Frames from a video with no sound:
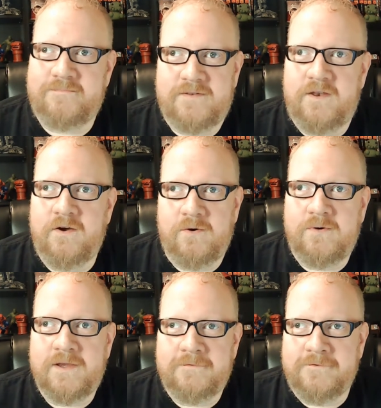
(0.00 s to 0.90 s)
no
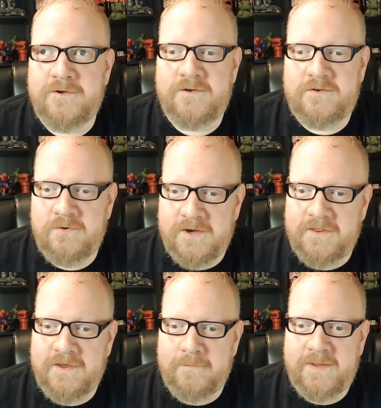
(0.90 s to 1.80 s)
way for you to do
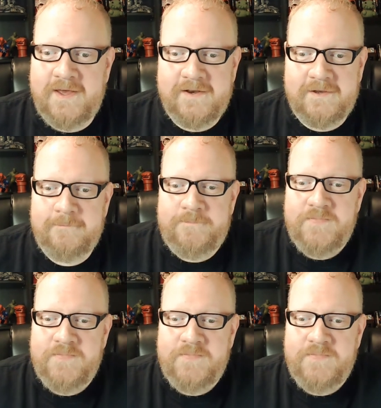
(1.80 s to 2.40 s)
anything about it.